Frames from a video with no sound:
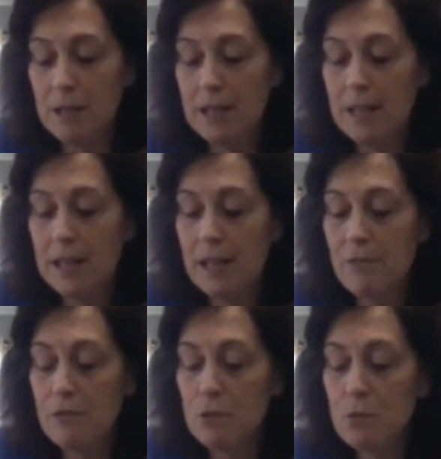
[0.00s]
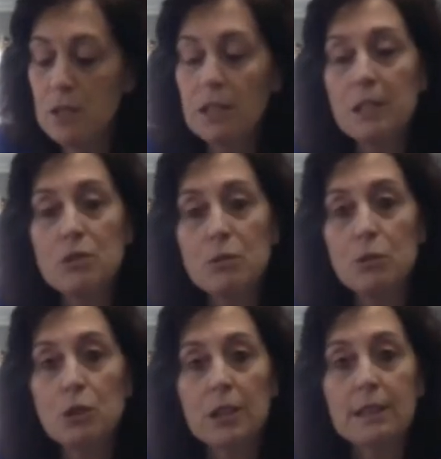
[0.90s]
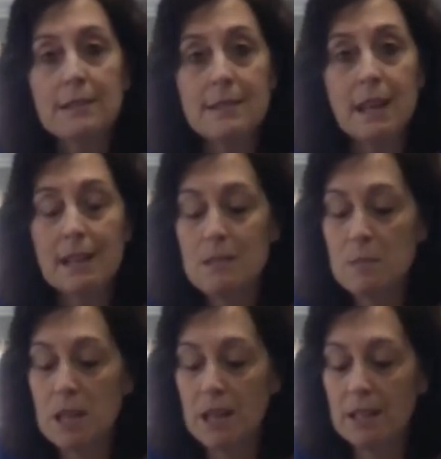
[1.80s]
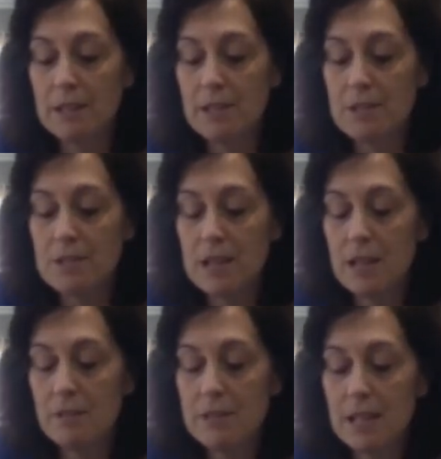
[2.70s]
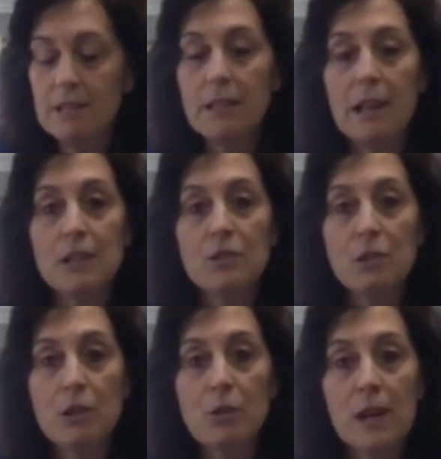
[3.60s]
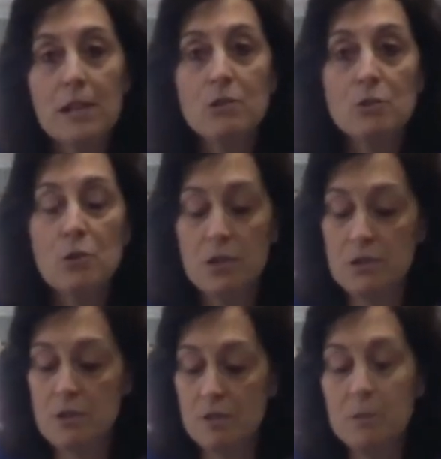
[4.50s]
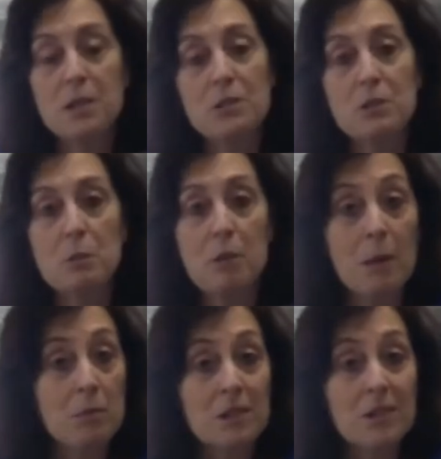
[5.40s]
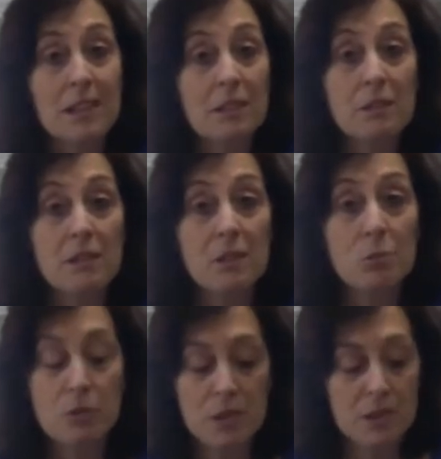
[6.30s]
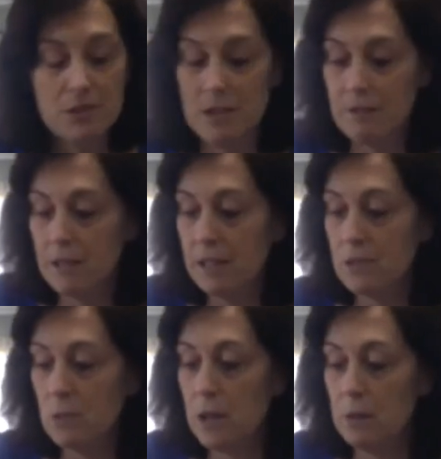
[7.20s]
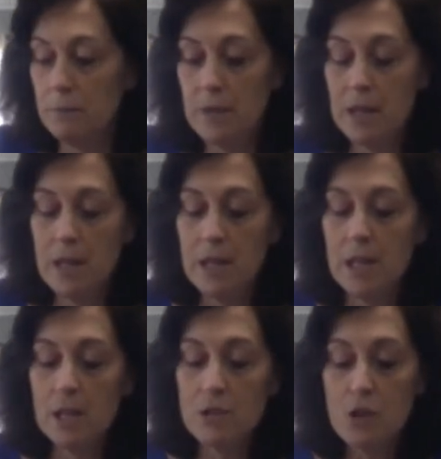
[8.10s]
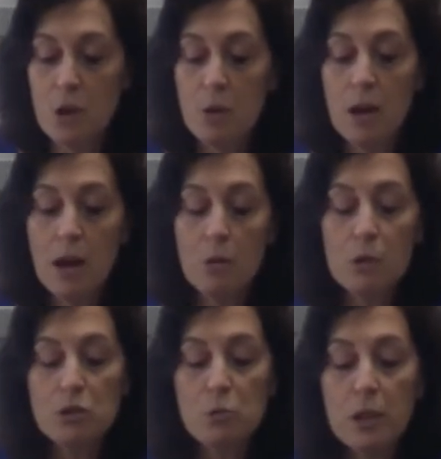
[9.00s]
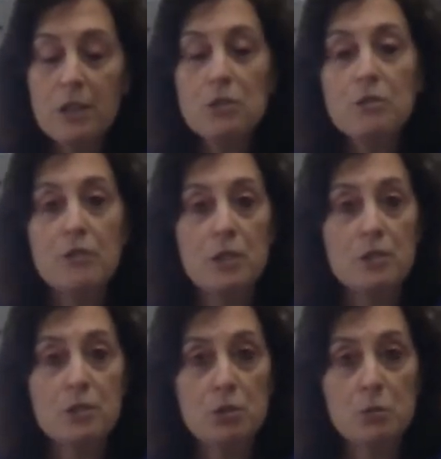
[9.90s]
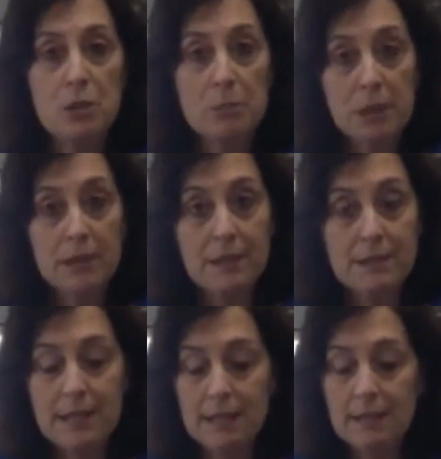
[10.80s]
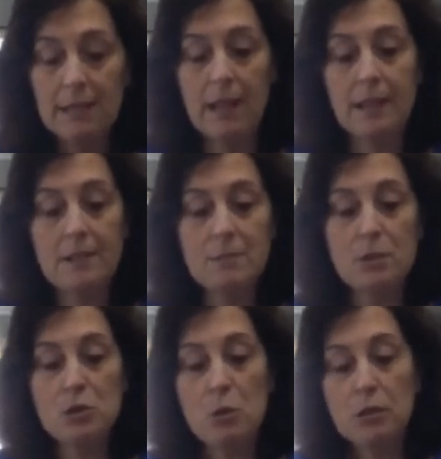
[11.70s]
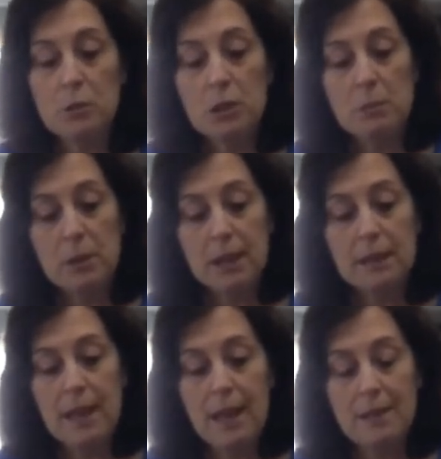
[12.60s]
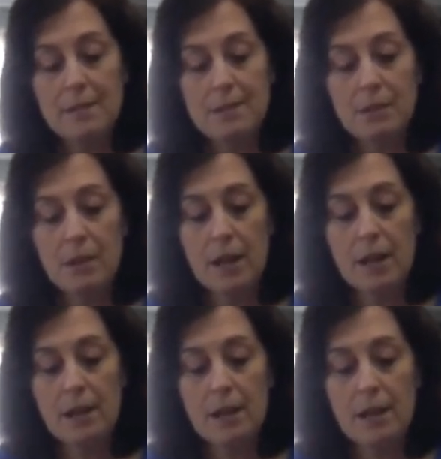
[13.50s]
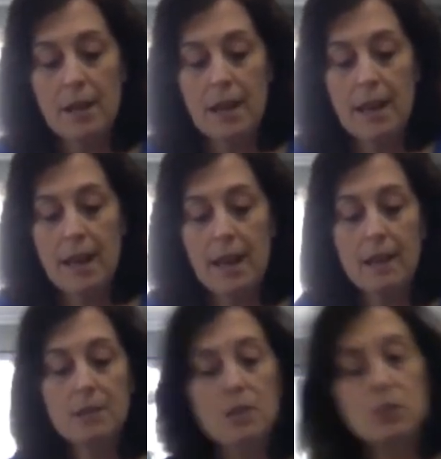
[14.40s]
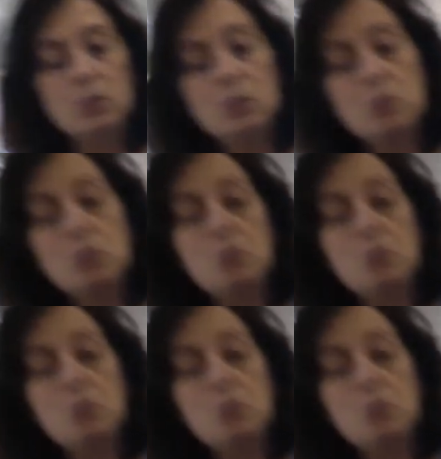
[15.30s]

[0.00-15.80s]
if you really do look at the science behind this, dandelions are a great source of medicinal properties like other things we're rediscovering as well. So what you want to do first is you want to pick these dandelions, but you only want to pick the heads, okay? And you